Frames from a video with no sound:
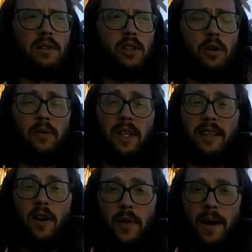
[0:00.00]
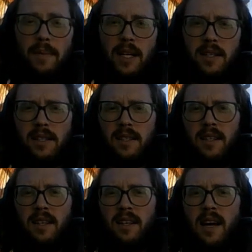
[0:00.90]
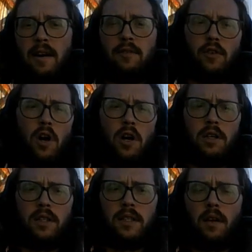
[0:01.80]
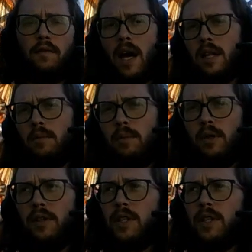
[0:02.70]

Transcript: you don't really know that because after all, it's unfathomable.